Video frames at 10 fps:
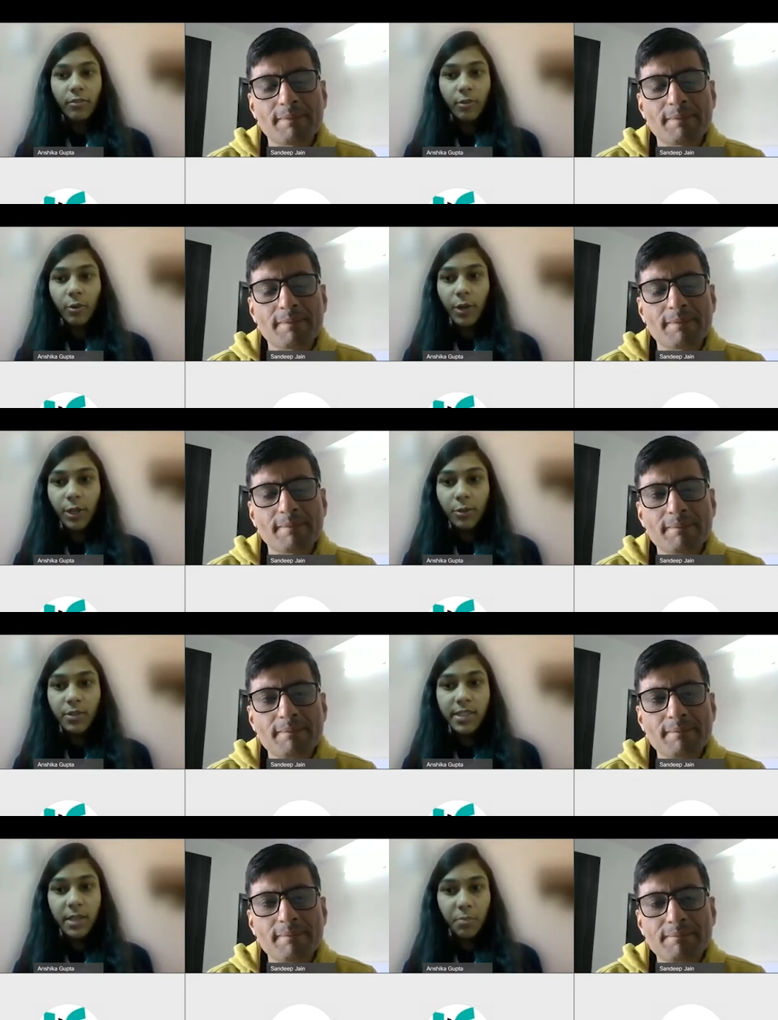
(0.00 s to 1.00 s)
Speaker 1: going
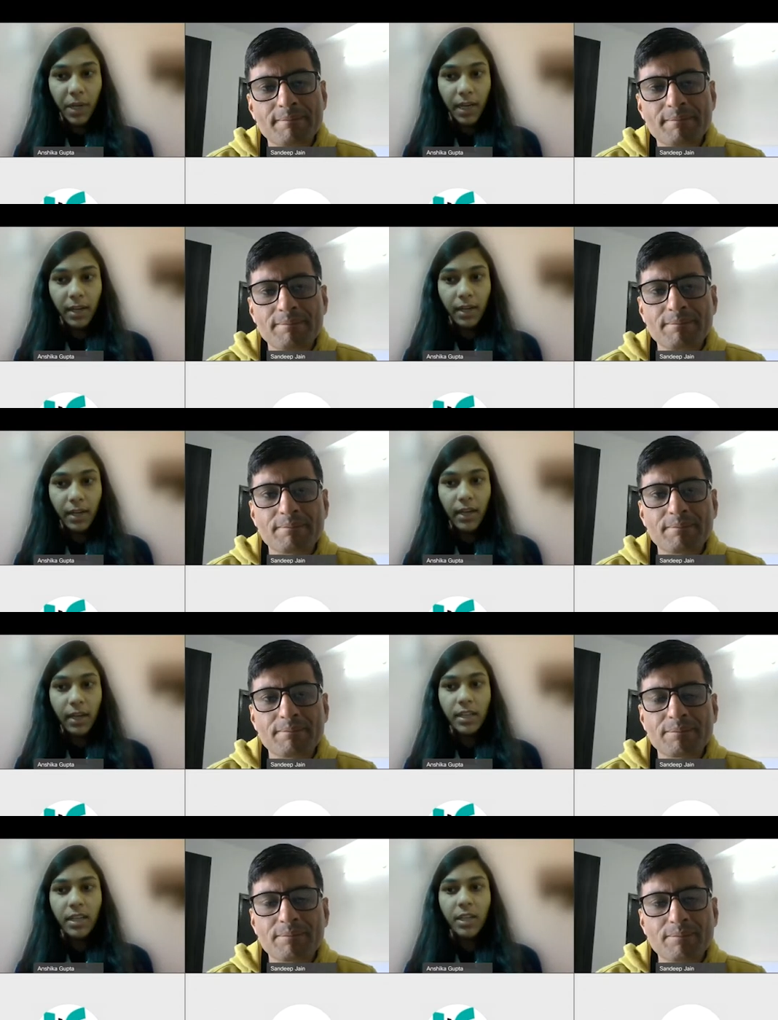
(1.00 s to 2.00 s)
to see paid and
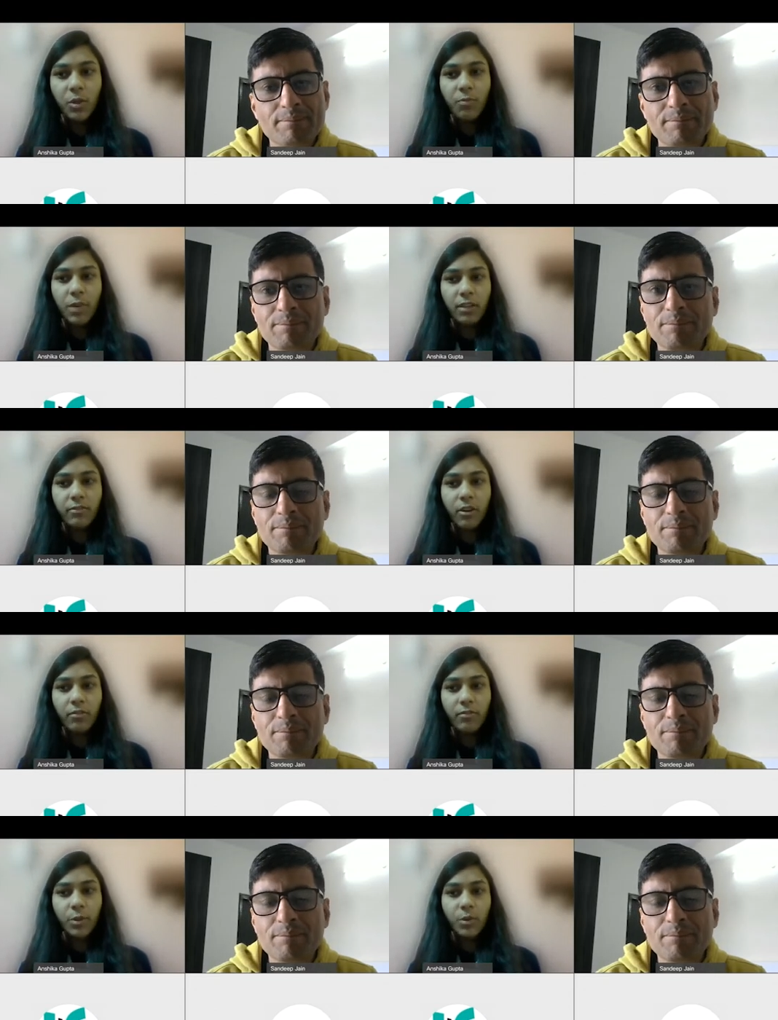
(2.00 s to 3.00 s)
any new
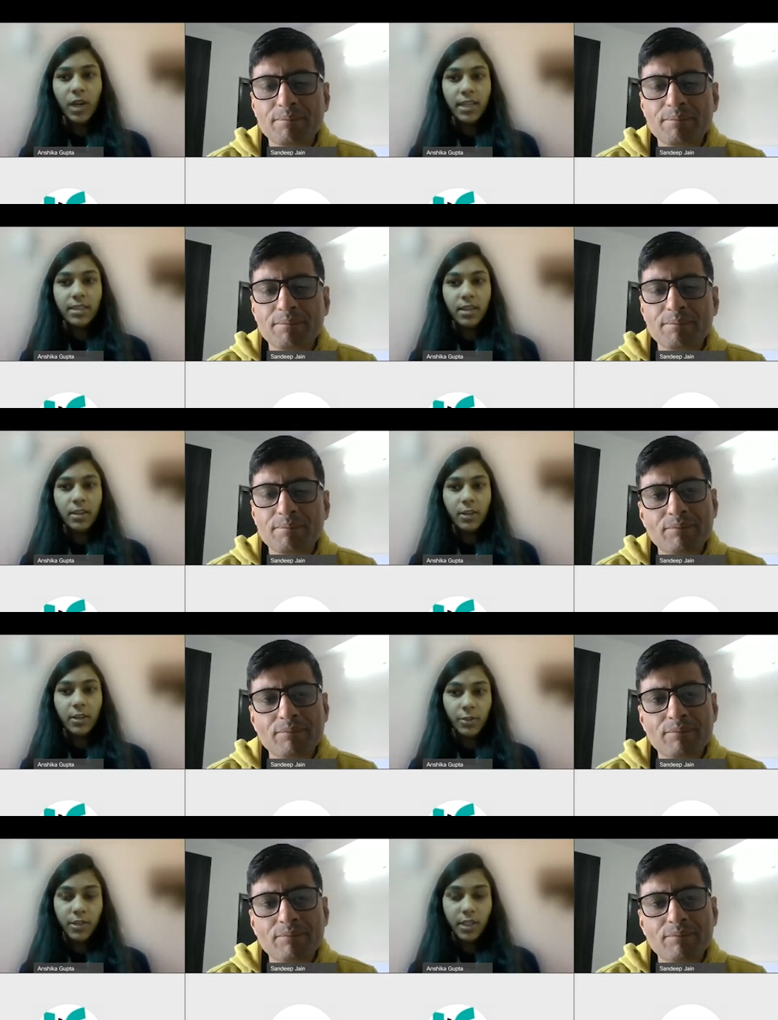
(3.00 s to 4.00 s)
platform you guys are
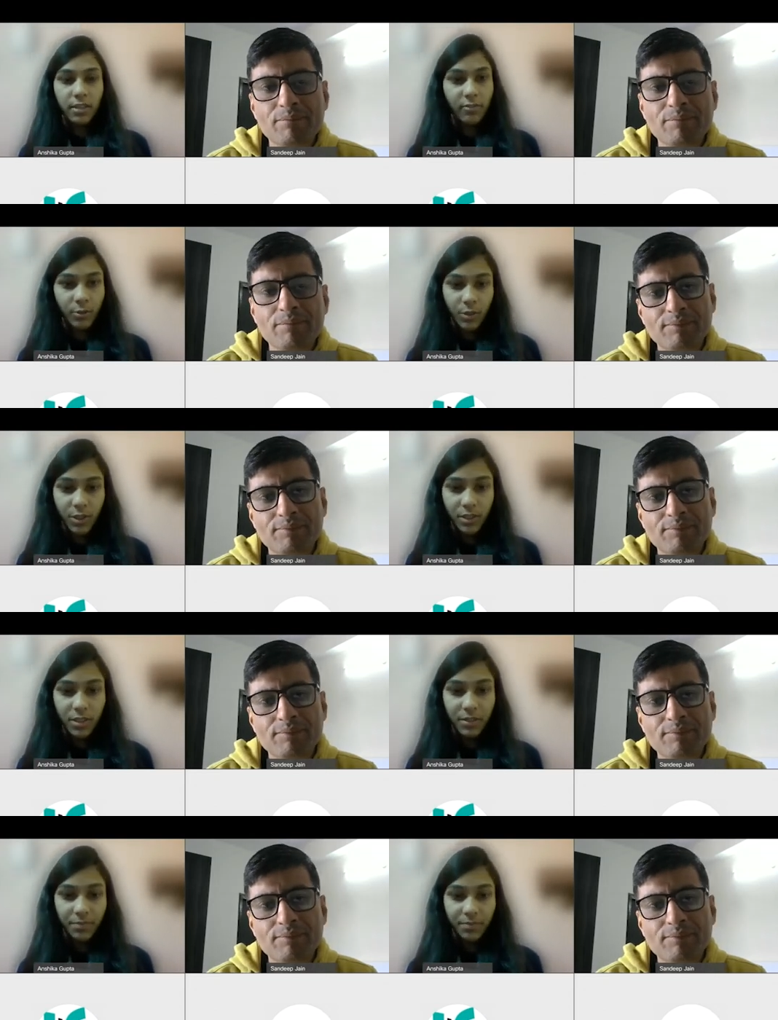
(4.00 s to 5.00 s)
introducing in future?
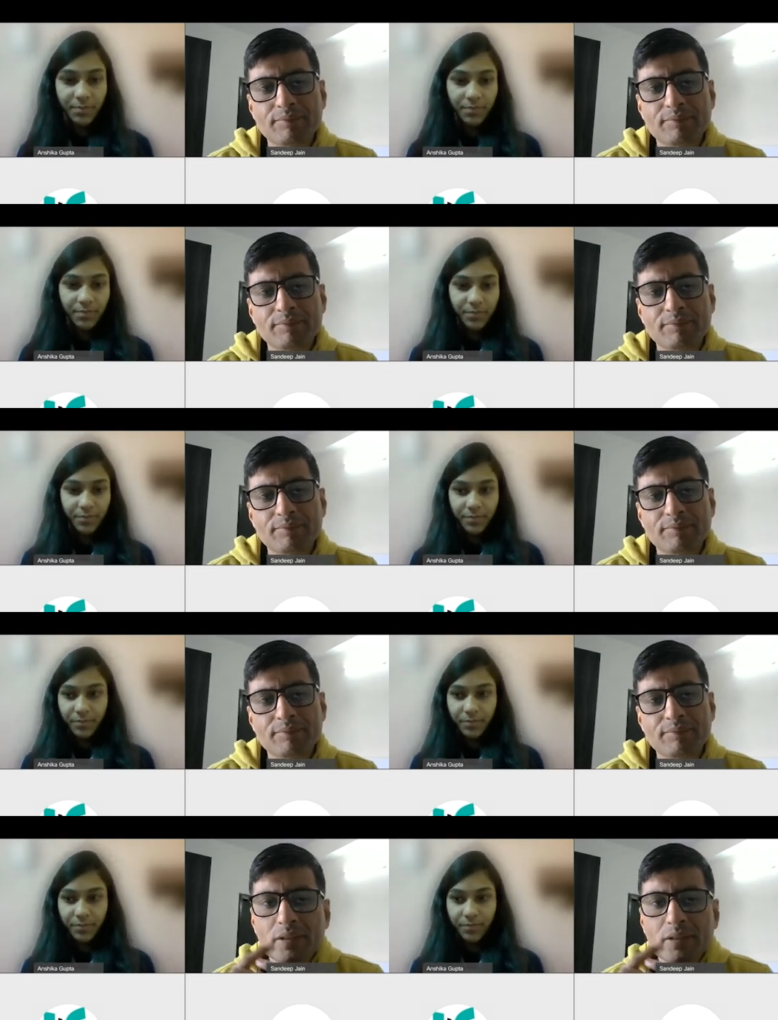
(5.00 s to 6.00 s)

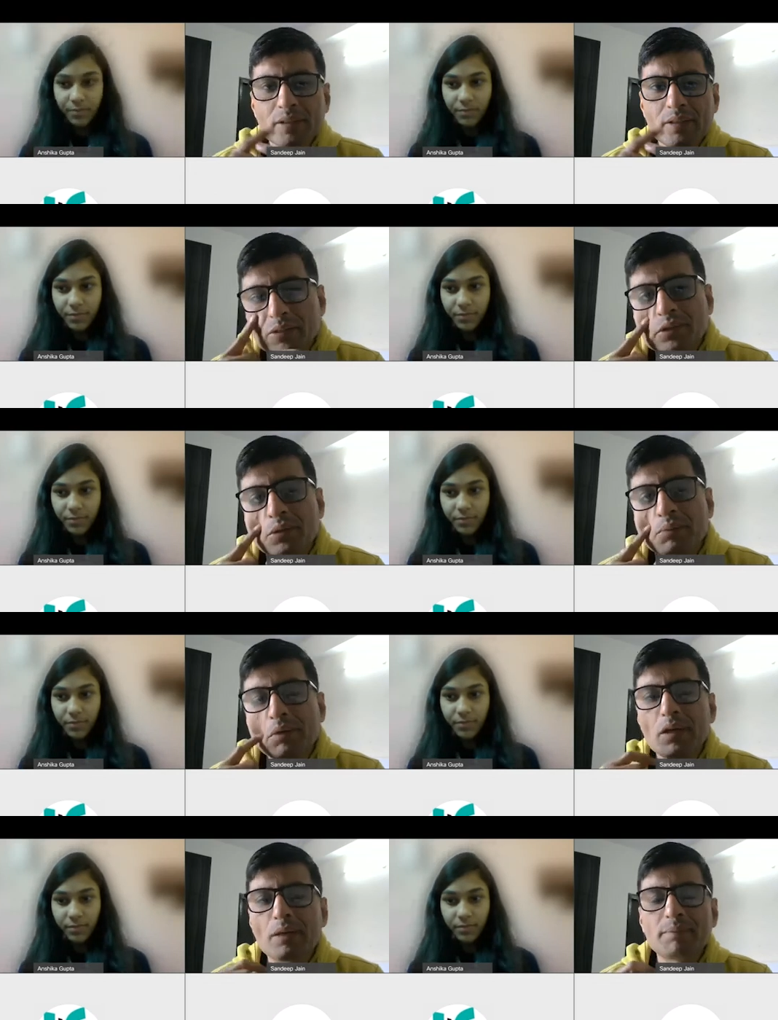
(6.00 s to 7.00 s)
Speaker 2: So
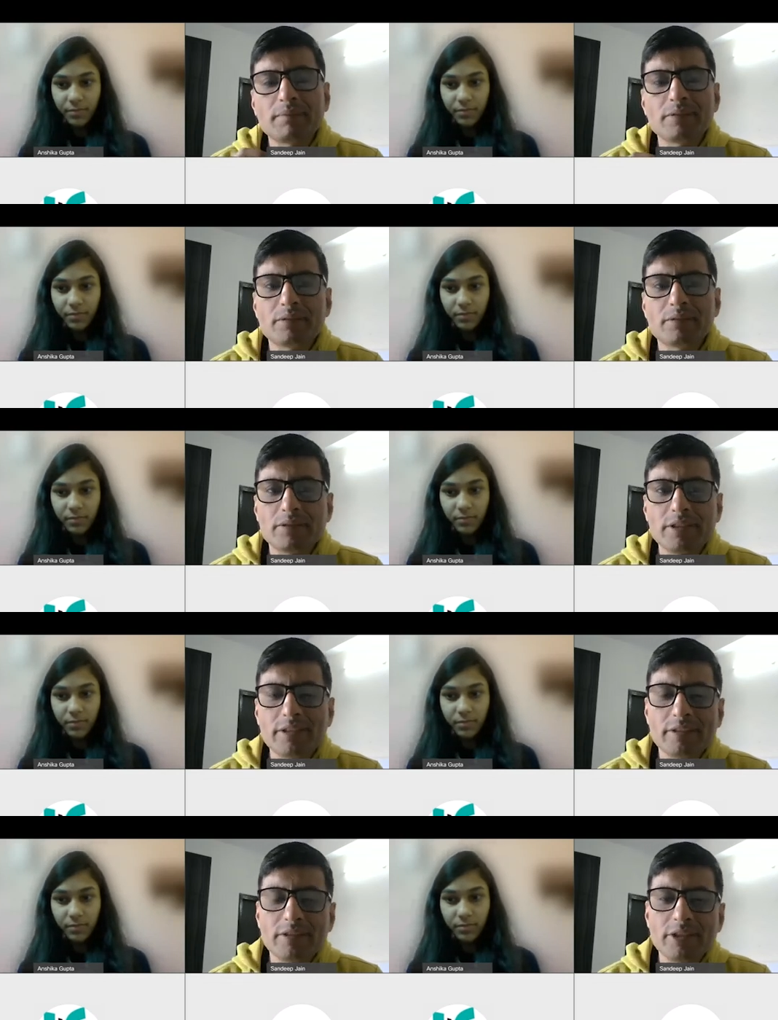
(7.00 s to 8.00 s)
uh,
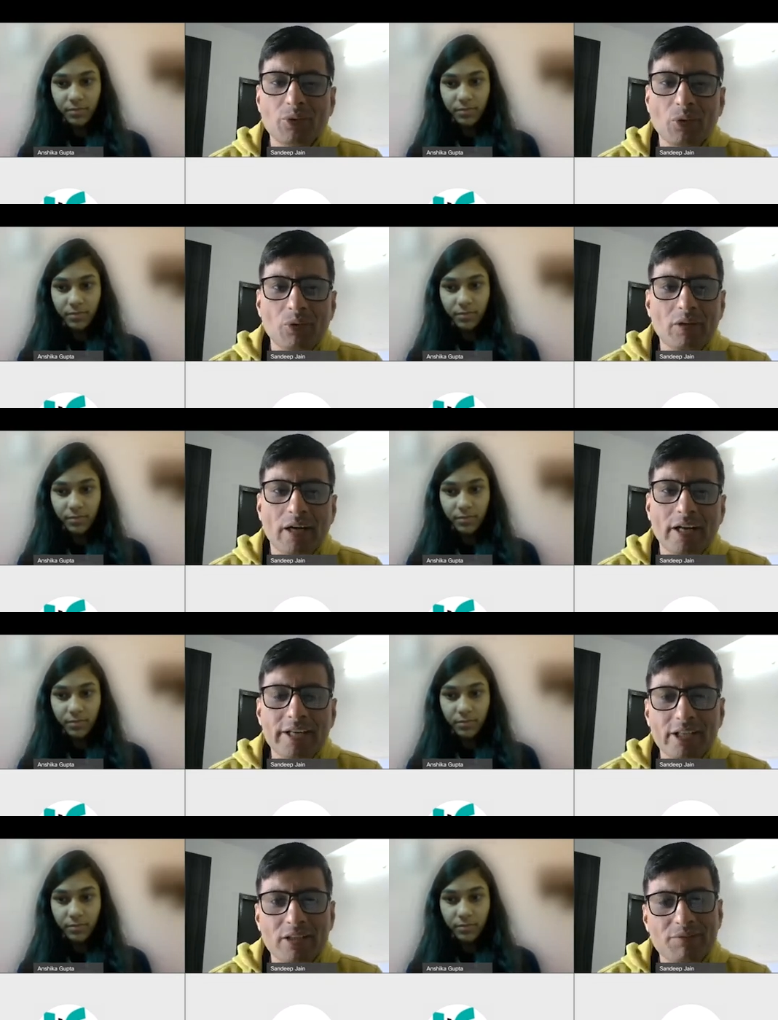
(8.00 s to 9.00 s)
the the whole
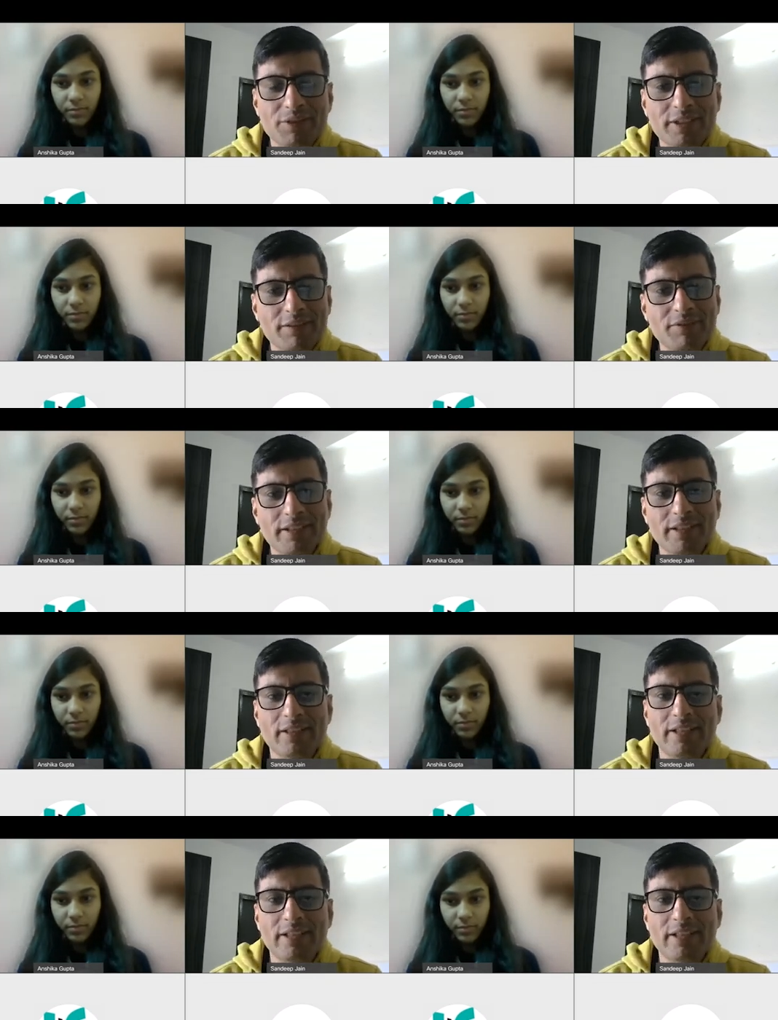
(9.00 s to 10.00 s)
idea of GFG
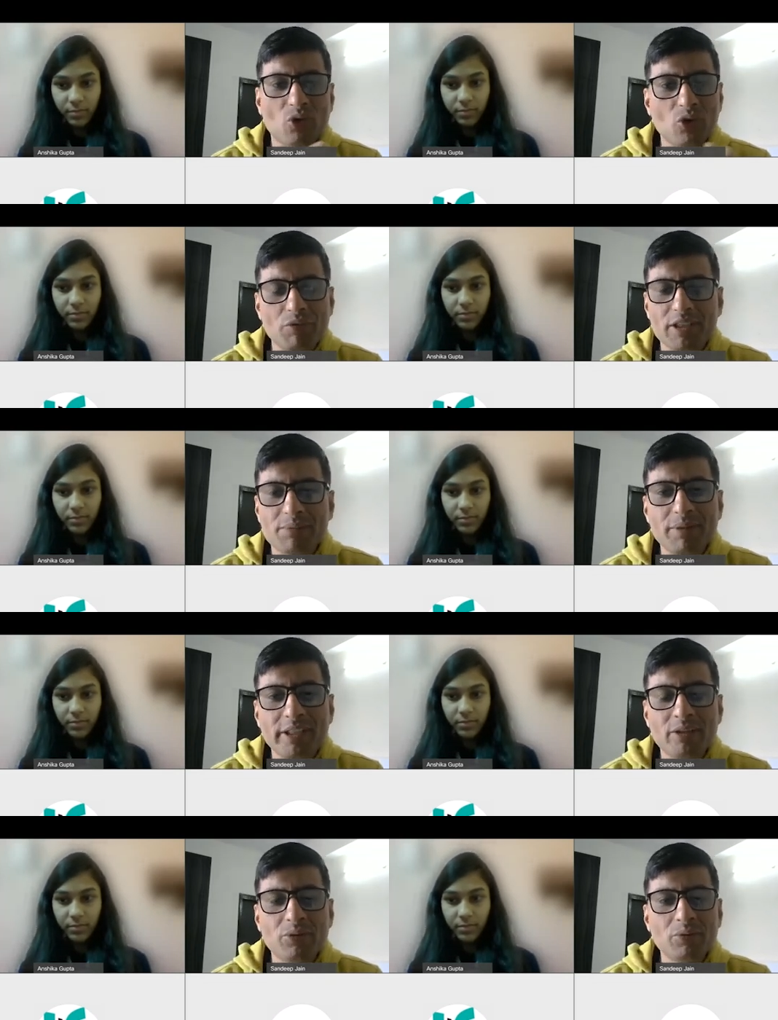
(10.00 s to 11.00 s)
has always
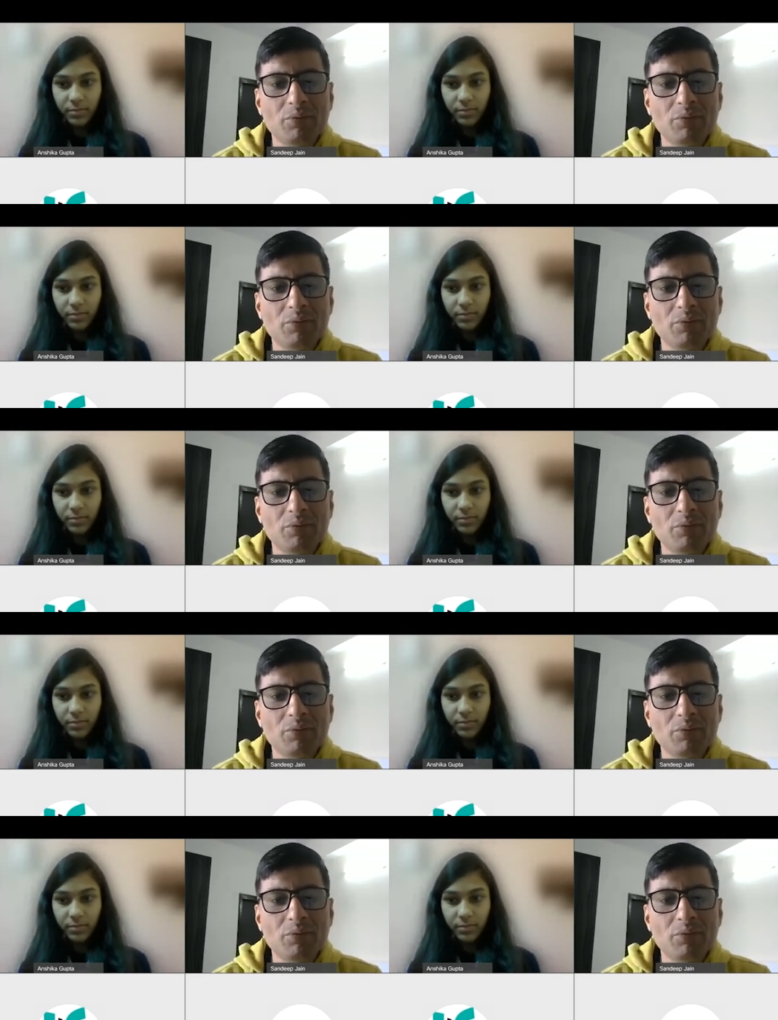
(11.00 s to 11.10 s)
been to